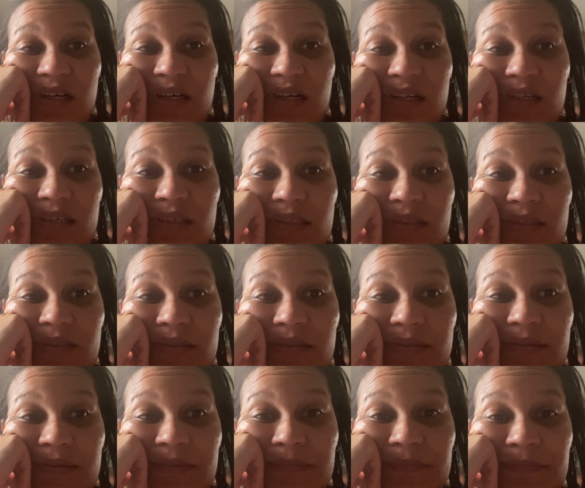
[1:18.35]

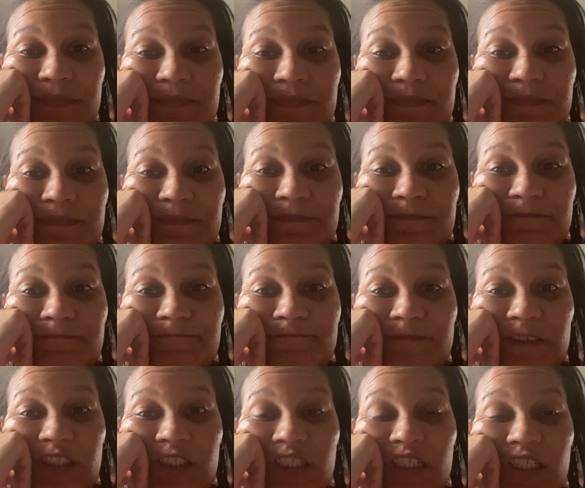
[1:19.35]
Um,
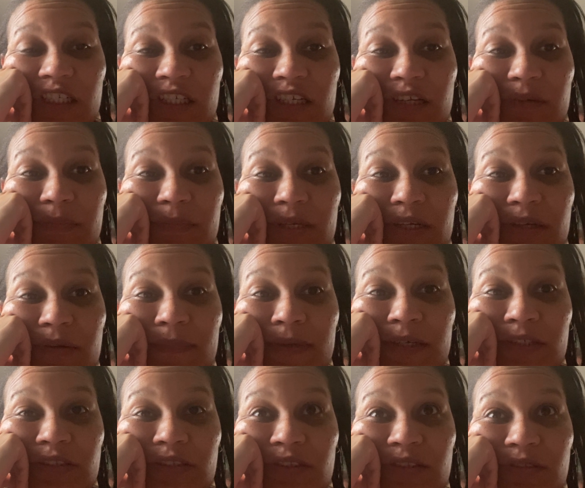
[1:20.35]
she ended up in the
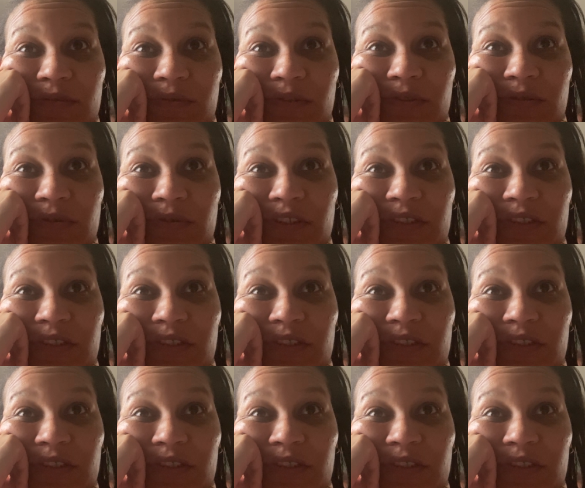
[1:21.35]
emergency room.